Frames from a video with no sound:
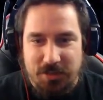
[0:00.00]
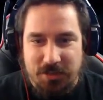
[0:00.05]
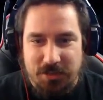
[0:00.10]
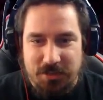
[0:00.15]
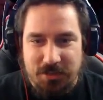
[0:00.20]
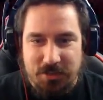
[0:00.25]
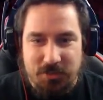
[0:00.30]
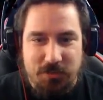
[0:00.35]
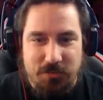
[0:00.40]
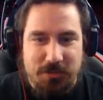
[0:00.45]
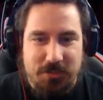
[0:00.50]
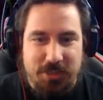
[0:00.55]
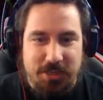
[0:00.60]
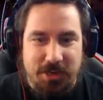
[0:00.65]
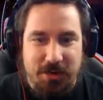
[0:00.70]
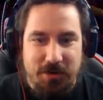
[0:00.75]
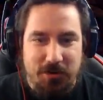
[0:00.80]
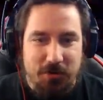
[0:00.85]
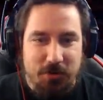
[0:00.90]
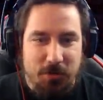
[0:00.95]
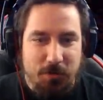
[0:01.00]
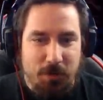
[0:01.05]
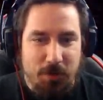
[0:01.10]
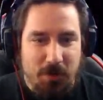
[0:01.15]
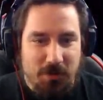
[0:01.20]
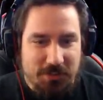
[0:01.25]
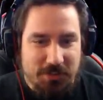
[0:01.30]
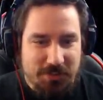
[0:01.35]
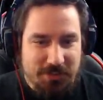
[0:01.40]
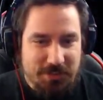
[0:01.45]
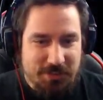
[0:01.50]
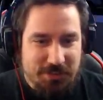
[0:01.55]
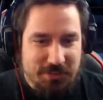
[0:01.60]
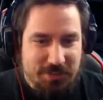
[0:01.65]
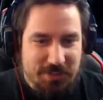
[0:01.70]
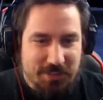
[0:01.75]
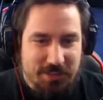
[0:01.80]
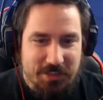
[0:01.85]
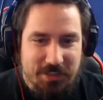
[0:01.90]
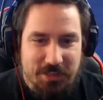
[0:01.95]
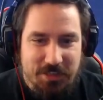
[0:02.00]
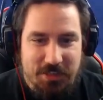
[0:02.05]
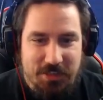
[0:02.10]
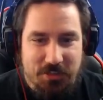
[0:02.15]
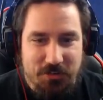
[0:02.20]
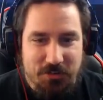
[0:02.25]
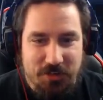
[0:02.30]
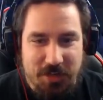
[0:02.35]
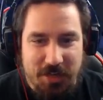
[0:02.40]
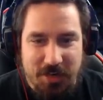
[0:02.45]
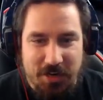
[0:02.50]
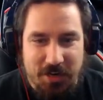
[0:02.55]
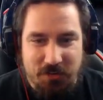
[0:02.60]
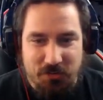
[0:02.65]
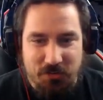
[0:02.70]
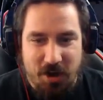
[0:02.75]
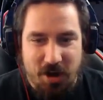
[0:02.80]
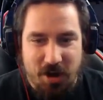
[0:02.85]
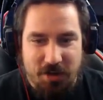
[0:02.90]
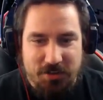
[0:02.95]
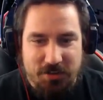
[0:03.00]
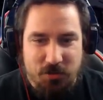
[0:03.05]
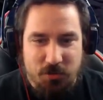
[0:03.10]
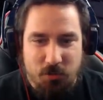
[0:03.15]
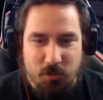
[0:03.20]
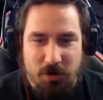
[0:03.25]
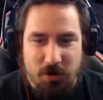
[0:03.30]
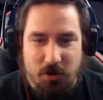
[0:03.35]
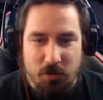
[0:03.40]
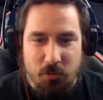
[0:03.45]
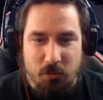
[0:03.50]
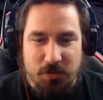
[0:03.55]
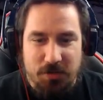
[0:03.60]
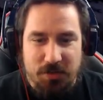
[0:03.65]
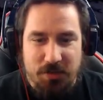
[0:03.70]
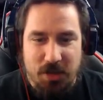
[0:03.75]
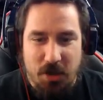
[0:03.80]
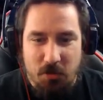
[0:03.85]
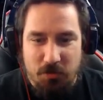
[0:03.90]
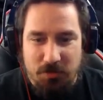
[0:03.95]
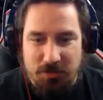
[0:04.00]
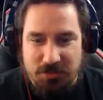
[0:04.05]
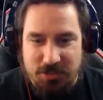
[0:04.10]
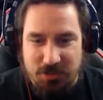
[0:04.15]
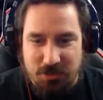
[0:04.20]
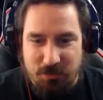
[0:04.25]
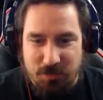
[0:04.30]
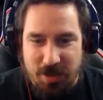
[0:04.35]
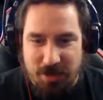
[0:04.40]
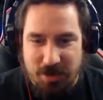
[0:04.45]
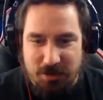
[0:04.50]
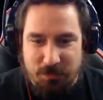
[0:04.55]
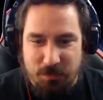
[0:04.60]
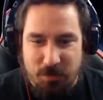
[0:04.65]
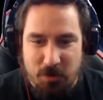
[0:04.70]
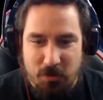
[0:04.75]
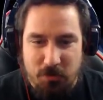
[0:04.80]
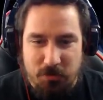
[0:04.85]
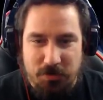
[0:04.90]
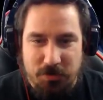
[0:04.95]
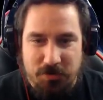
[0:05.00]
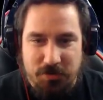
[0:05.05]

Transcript: You just hear the punches. They're getting wrecked. Where are we going, cinematic mode?